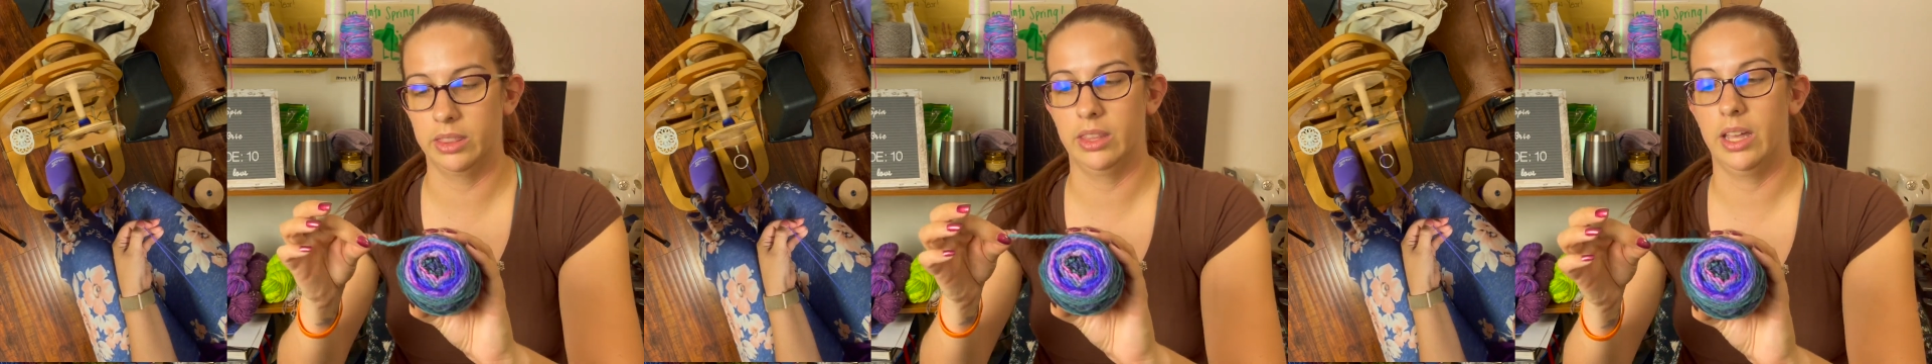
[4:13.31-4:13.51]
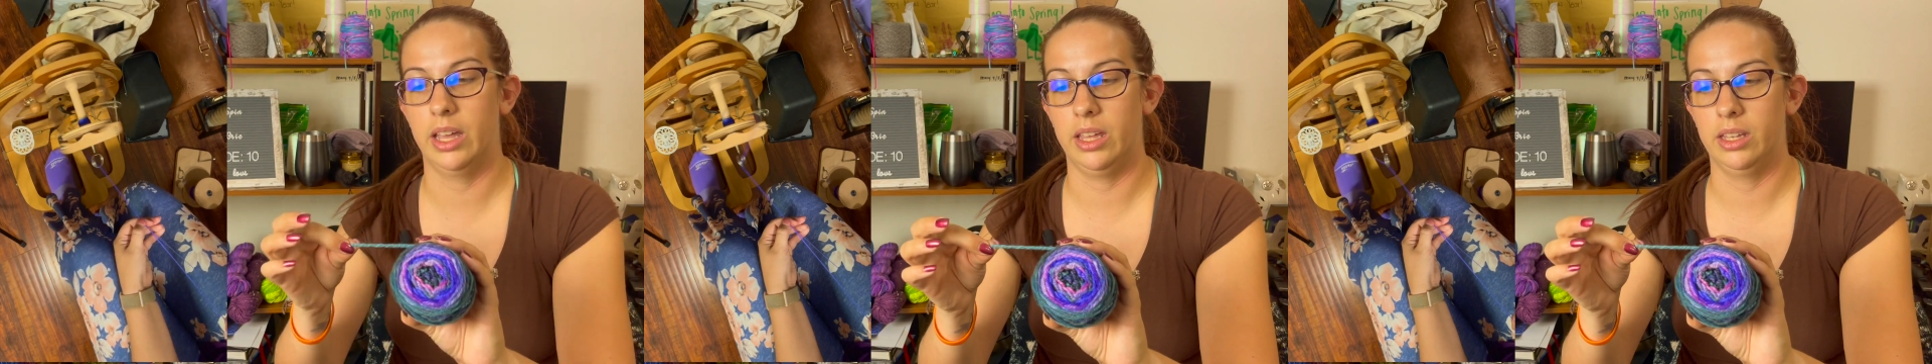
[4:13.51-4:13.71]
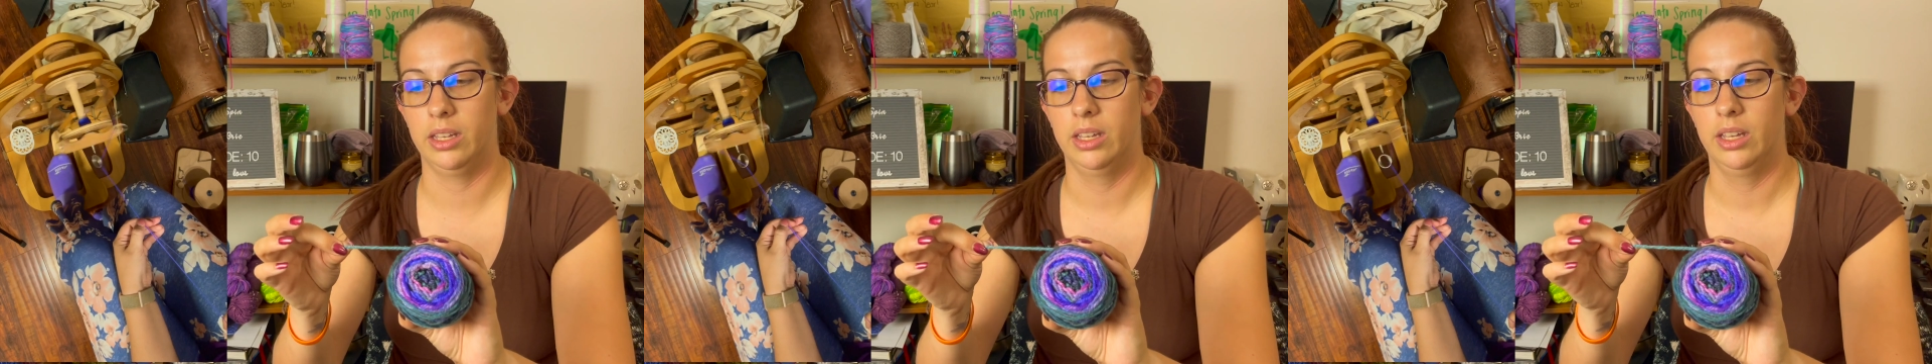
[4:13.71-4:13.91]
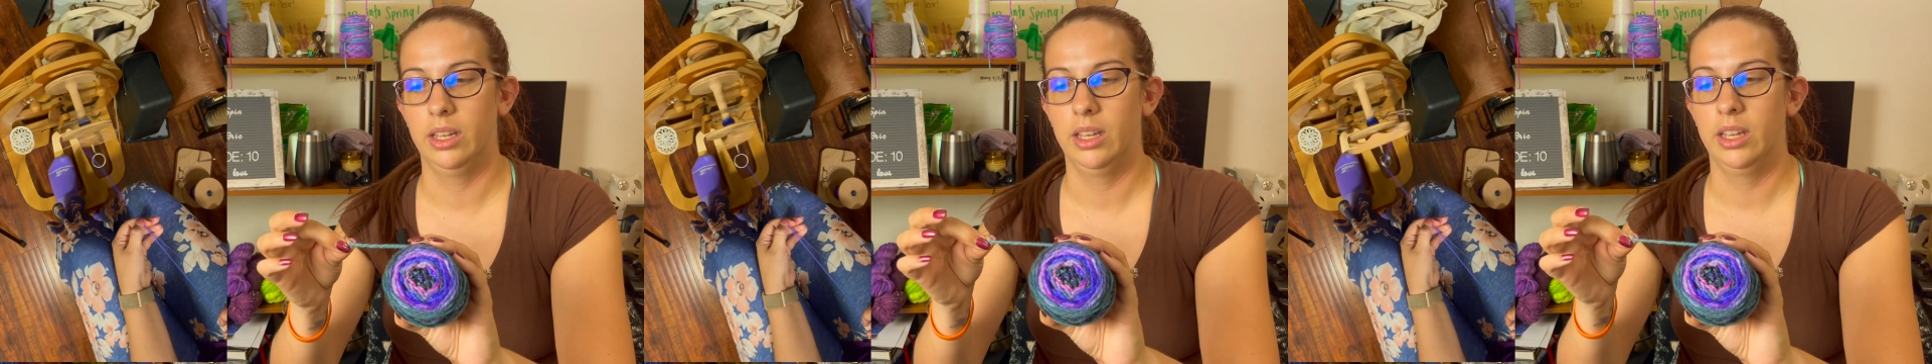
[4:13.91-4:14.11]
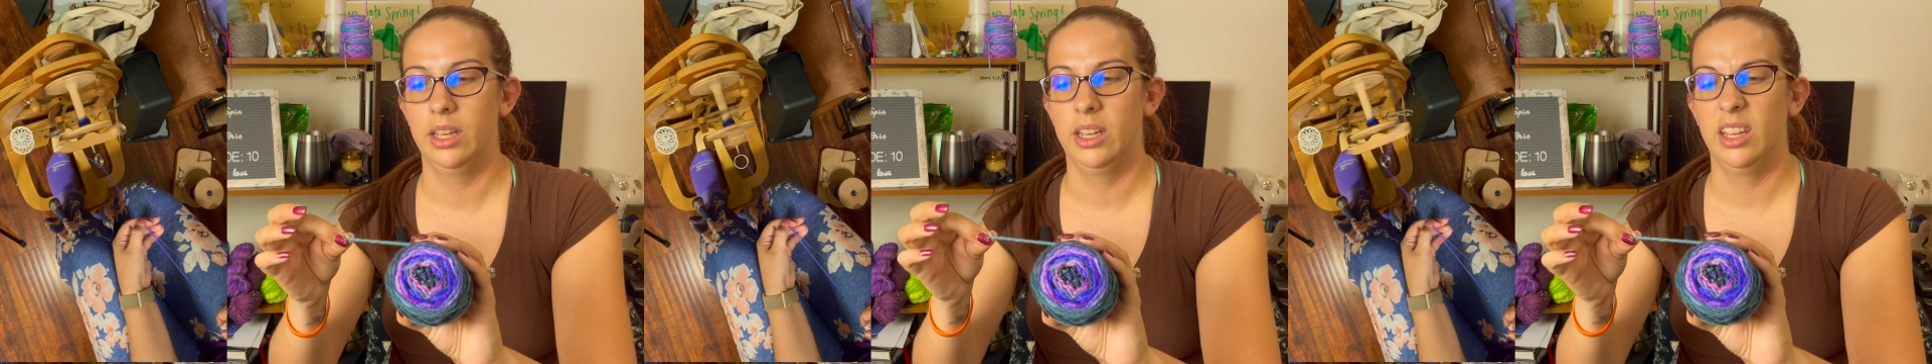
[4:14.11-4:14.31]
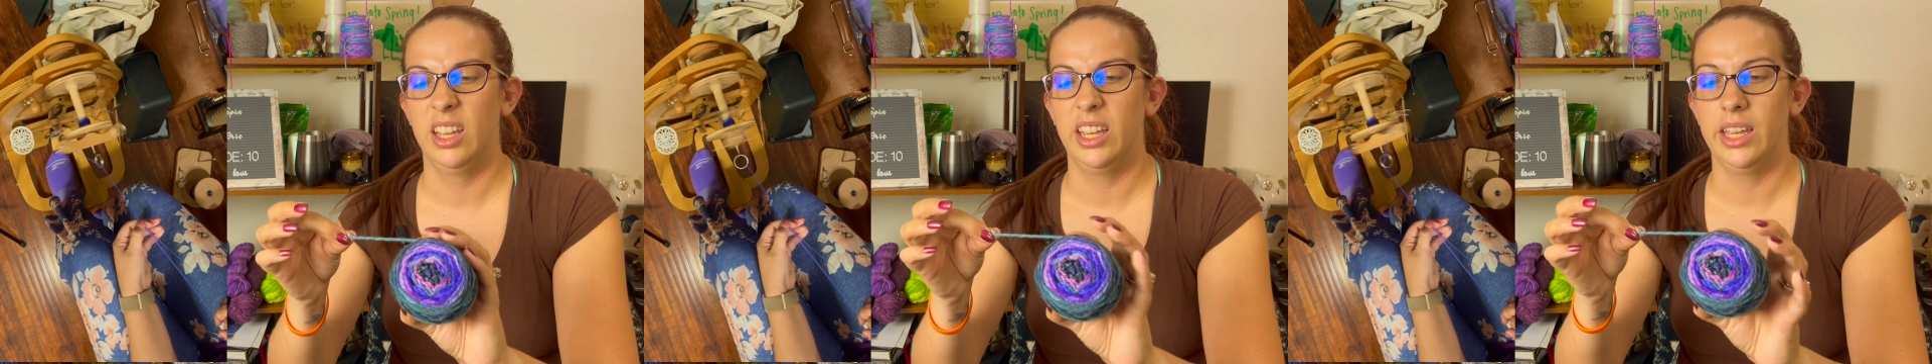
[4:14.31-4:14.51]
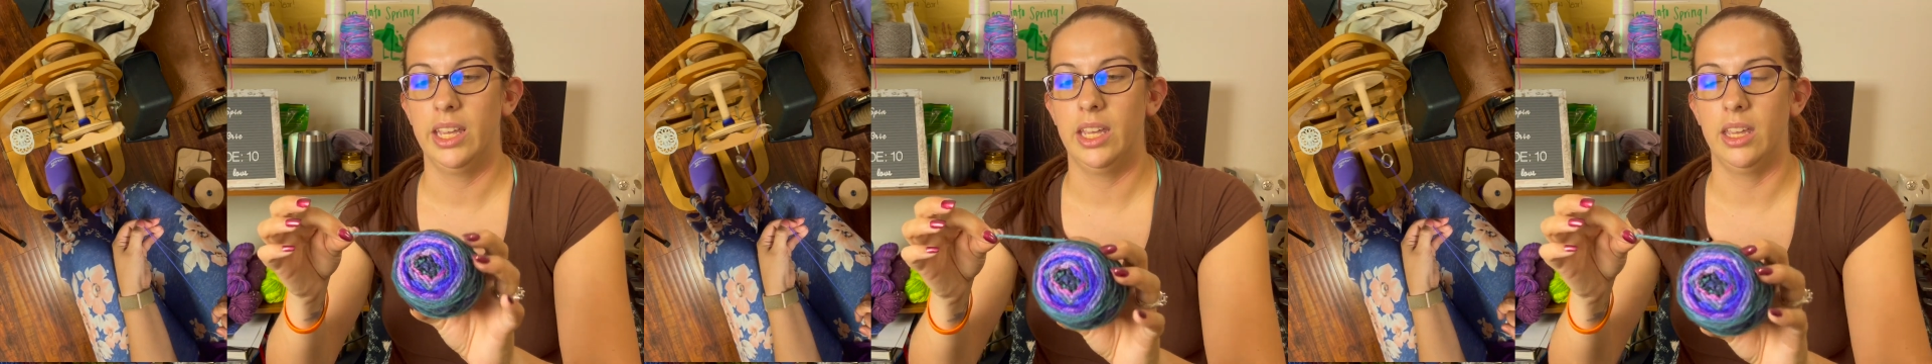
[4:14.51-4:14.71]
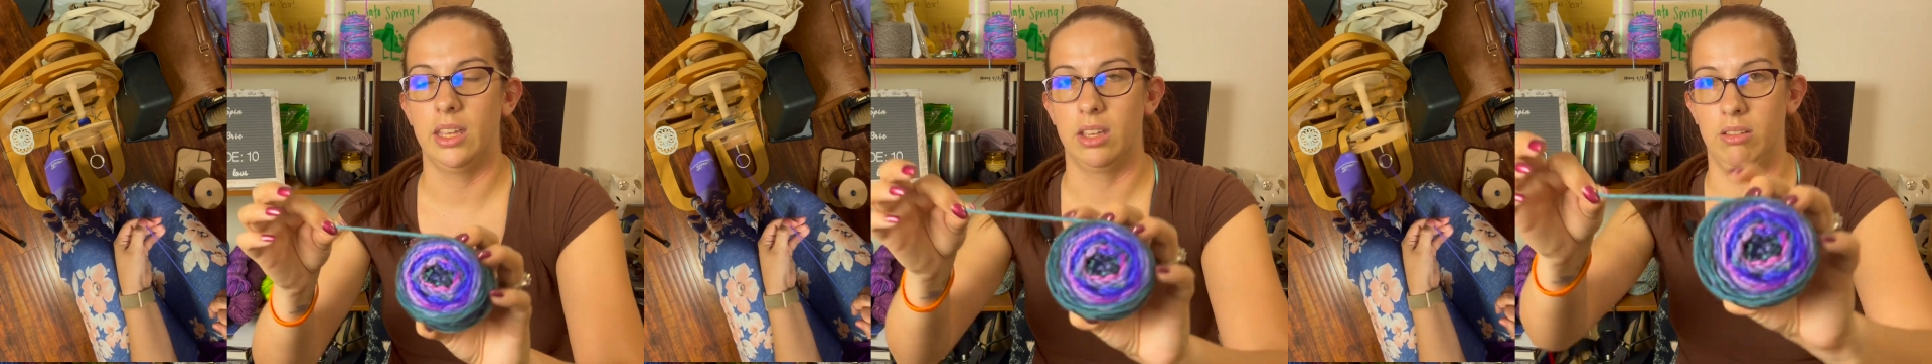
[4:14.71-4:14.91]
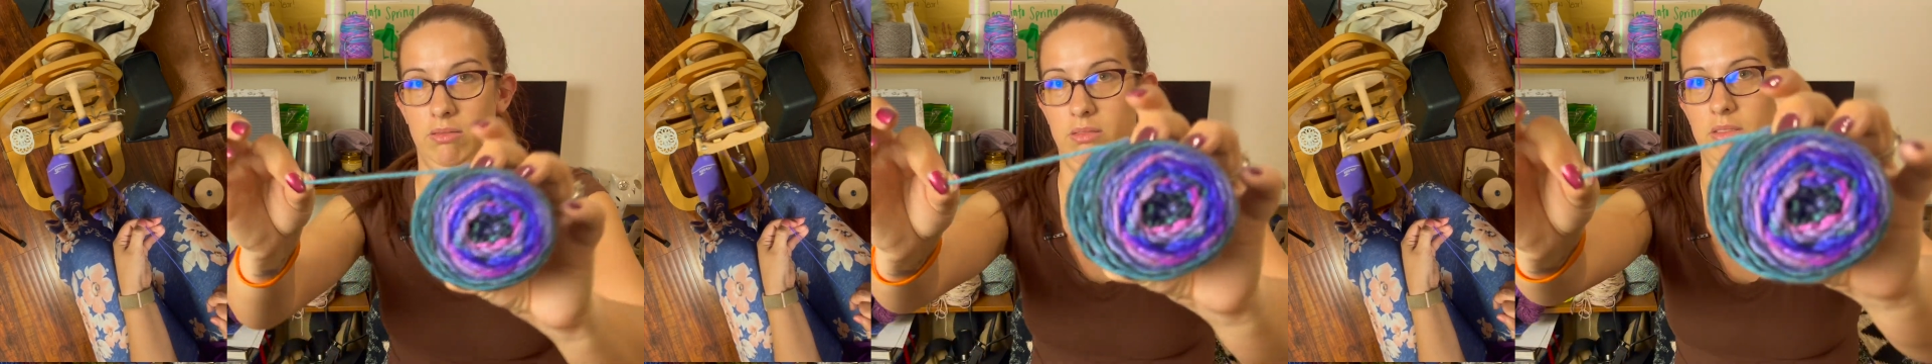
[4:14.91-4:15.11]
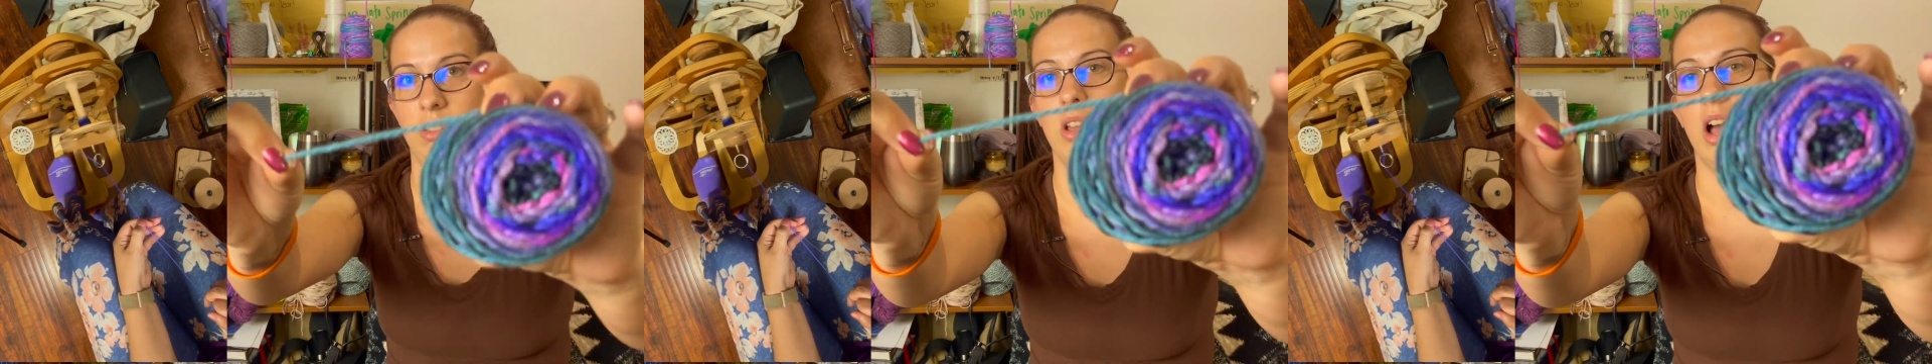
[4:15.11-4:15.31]
that it
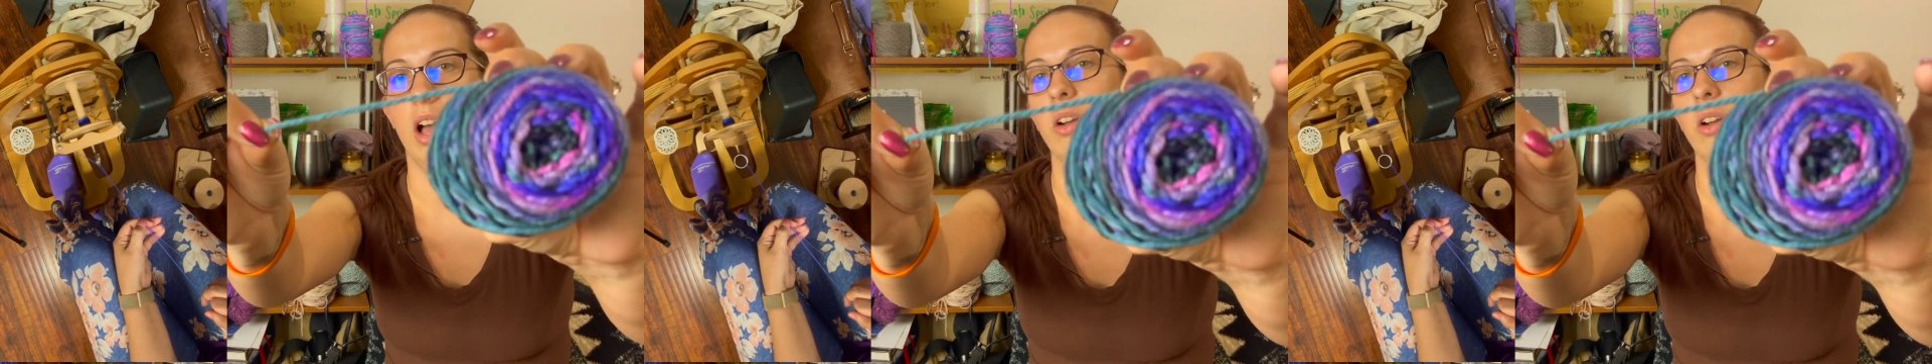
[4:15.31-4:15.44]
got